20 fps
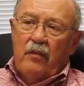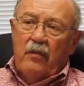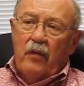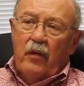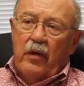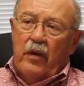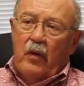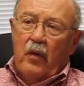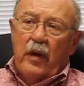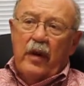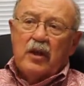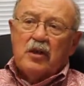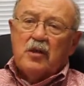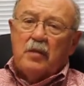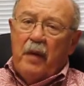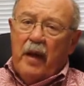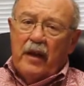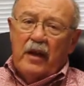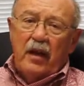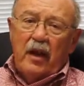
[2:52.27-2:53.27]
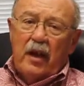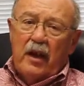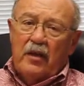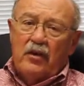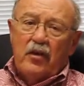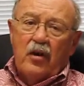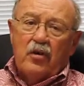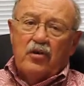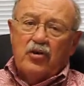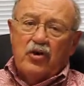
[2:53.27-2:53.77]
we can speculate.
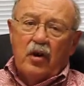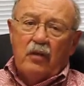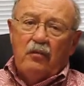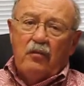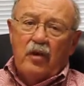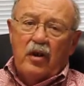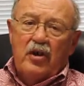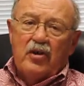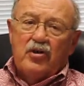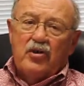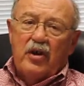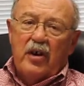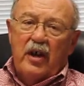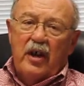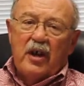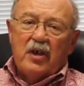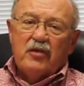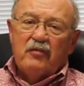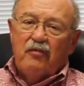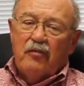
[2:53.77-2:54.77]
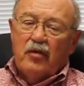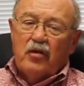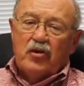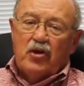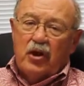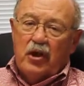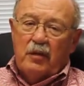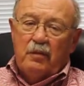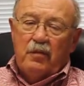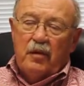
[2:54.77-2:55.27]
There's some reason he has
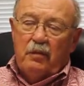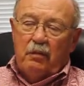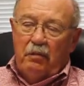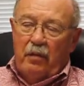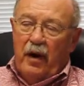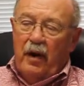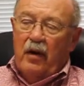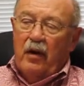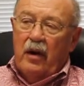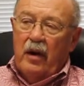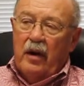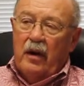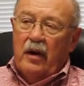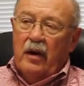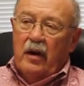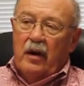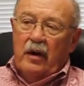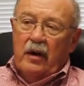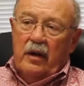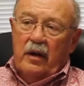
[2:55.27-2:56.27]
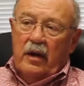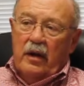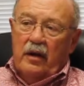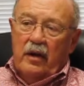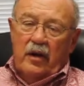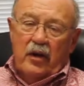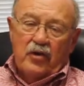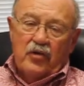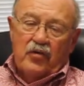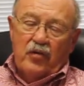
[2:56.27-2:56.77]
virtually been buried in the
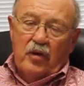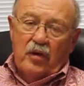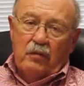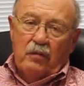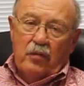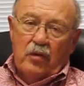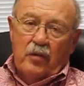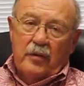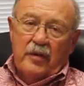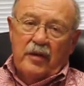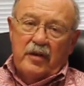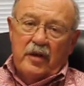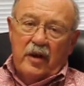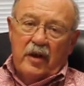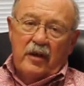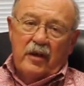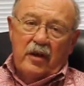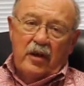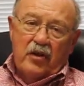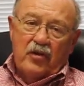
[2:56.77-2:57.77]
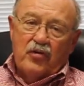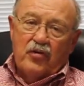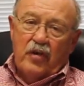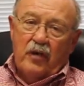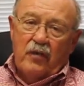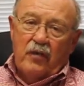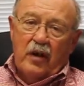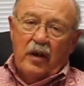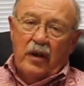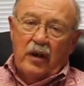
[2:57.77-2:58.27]
history of Bloomington and the history
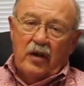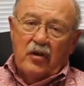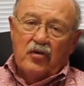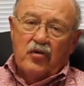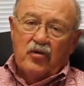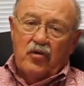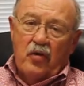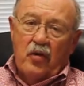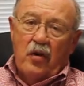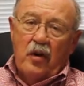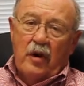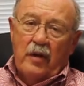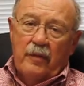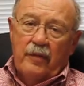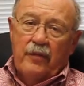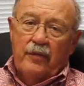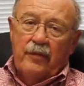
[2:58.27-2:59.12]
of the Lincoln story.